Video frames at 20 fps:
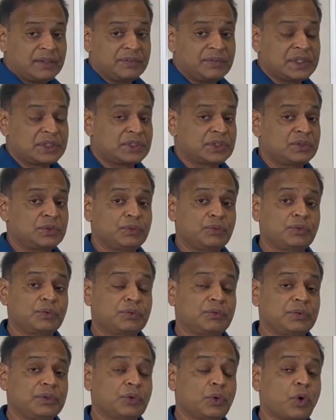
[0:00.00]
which
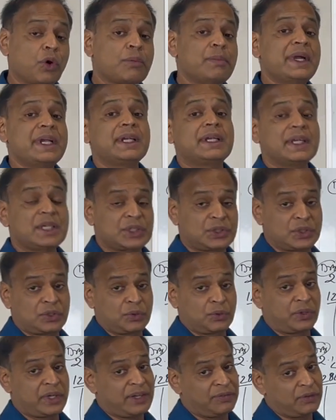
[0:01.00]
no
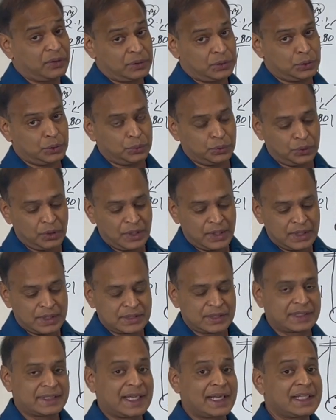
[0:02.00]
medication could ever do.
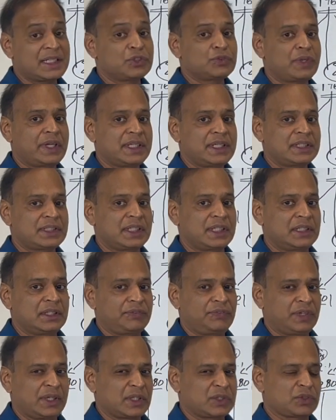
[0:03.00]
So that is very
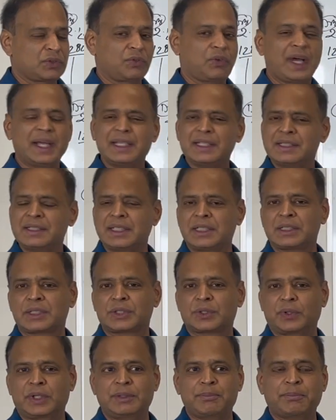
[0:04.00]
significant. So why is this
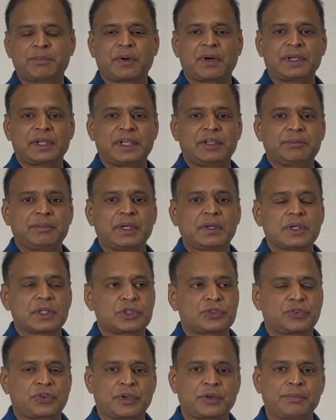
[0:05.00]
so important?
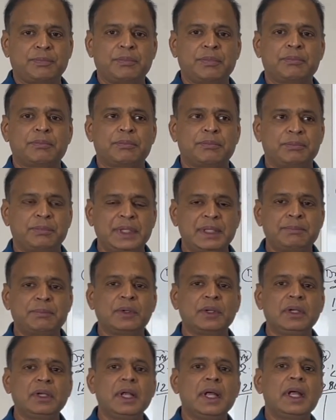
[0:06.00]
Because for
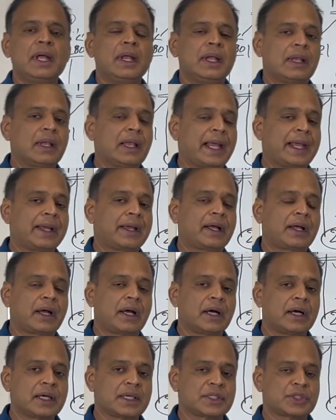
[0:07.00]
people like
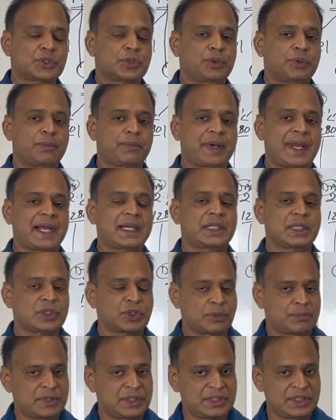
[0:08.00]
us who practice
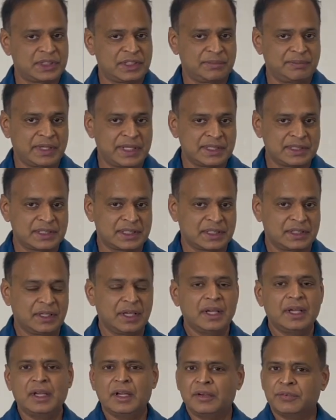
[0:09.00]
obesity medicine,
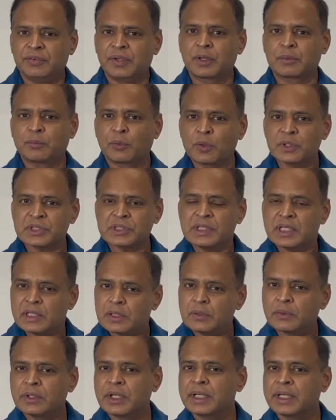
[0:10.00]
we are mostly
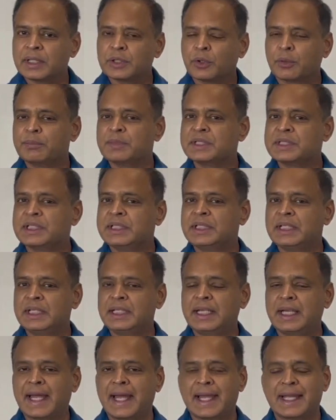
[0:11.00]
looking at
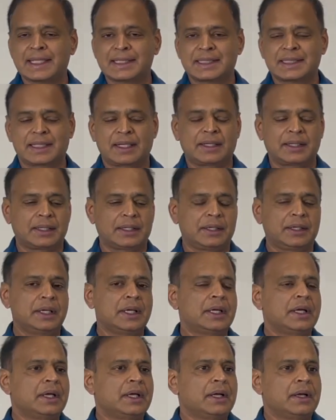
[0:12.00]
obesity as a
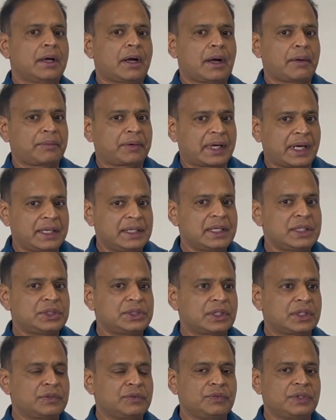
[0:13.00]

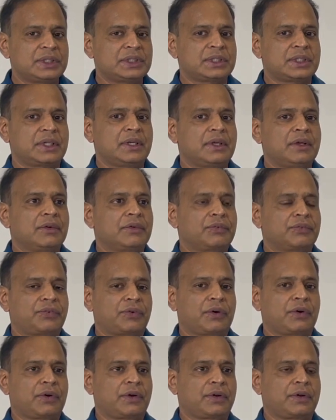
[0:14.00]
condition which
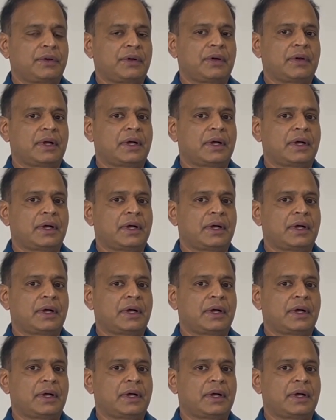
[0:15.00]
for